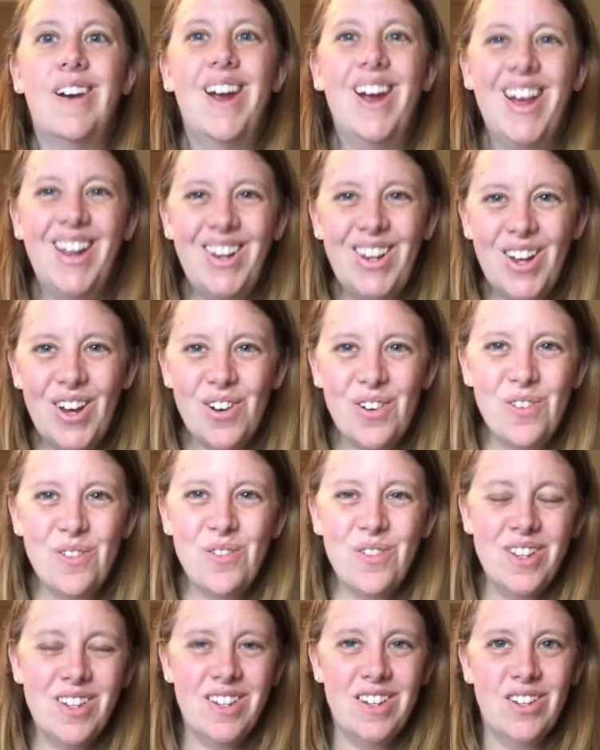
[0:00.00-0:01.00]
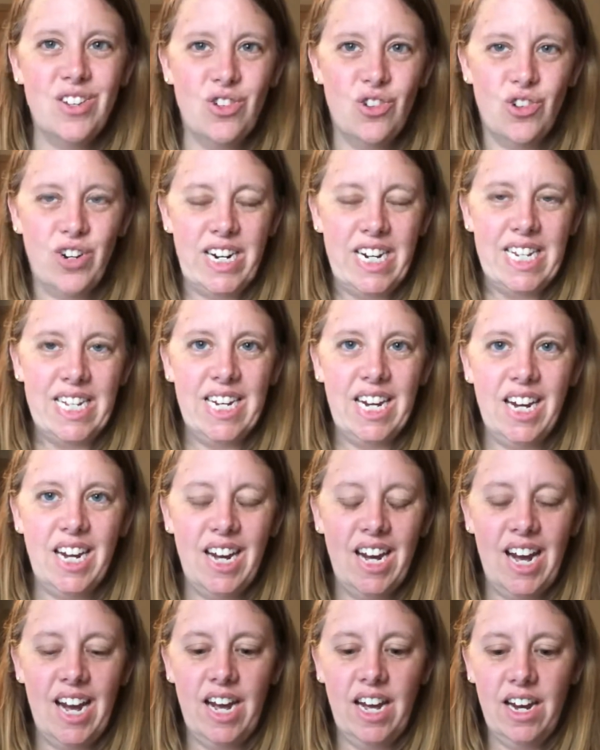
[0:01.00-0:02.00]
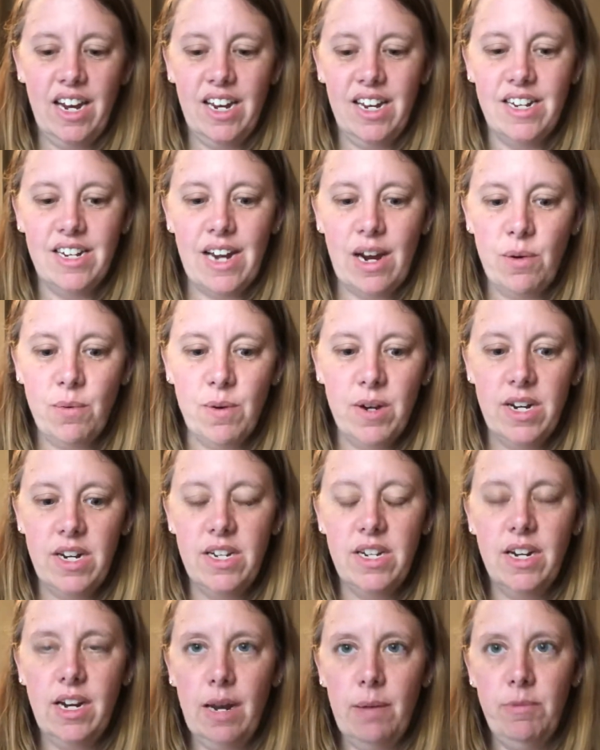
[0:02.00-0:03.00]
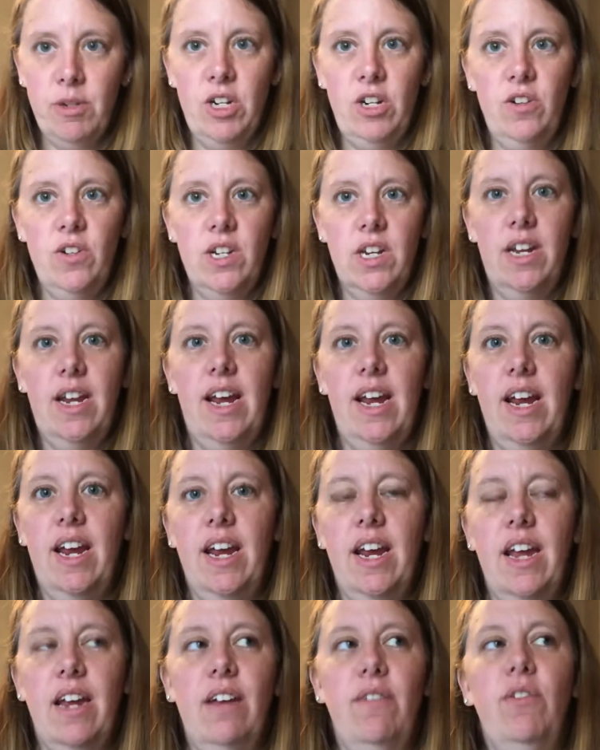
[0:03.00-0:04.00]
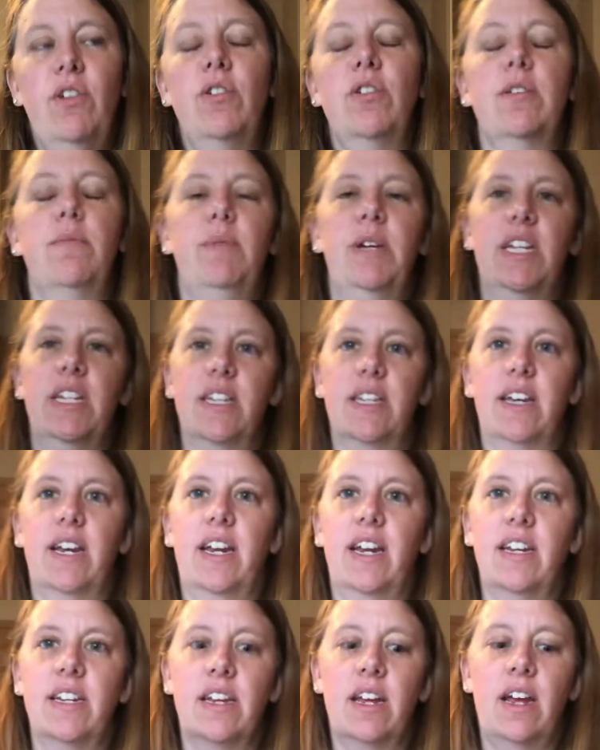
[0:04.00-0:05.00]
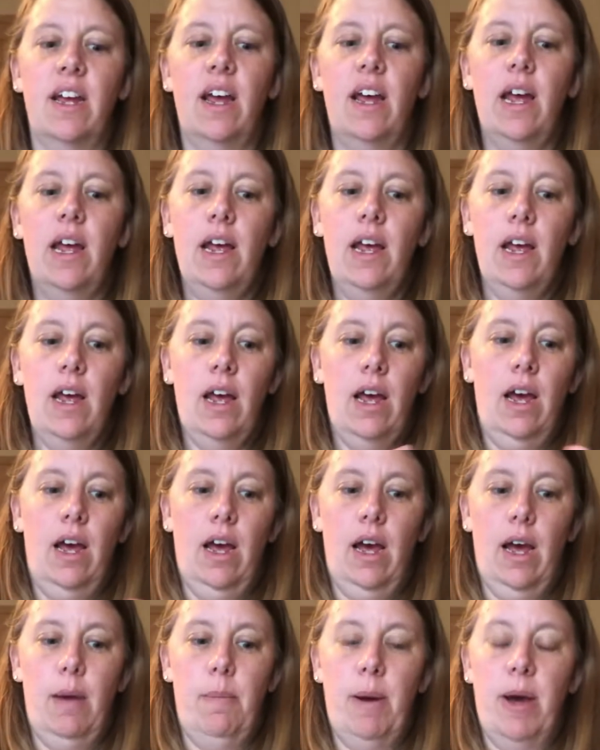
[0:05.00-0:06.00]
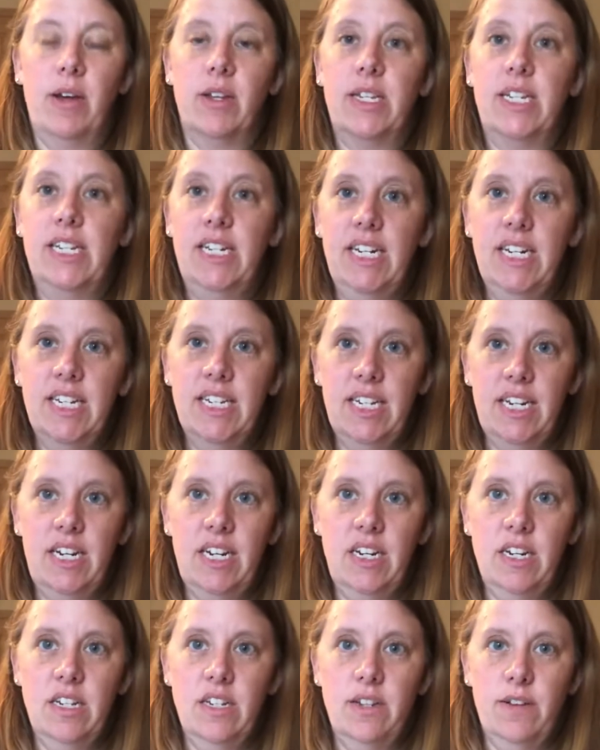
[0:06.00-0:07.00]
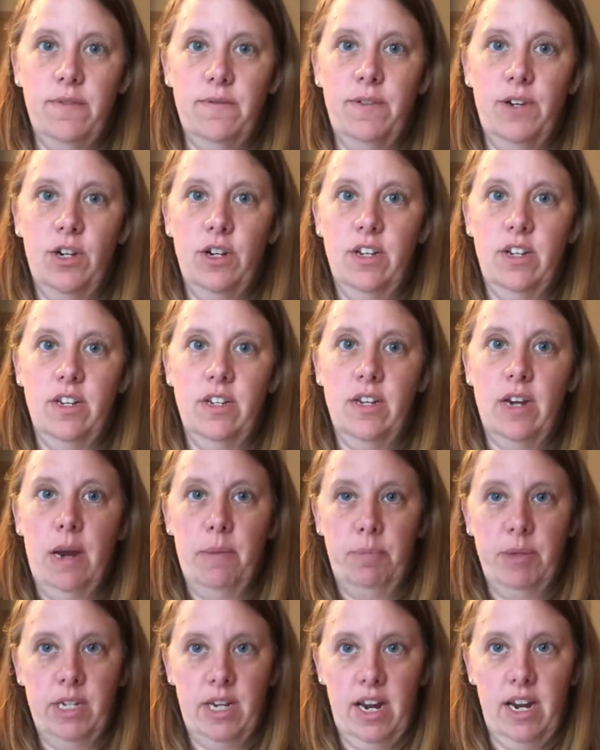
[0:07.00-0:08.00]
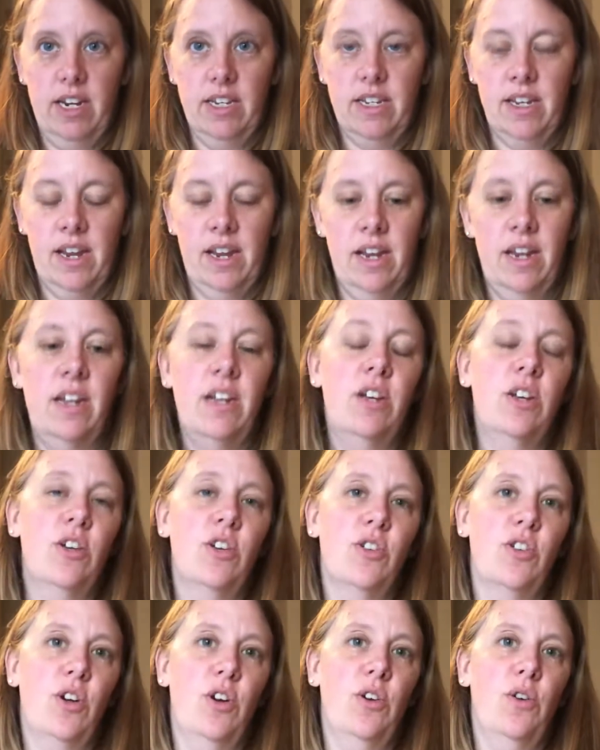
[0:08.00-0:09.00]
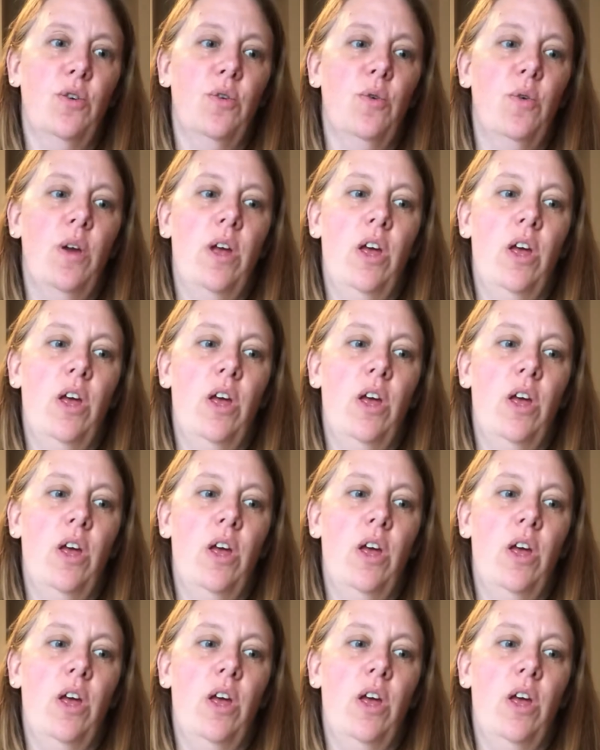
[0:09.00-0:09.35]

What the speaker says: Hello, this is Tracy, and I wanted to come to you today and give you some insight about cc's versus cup size. So,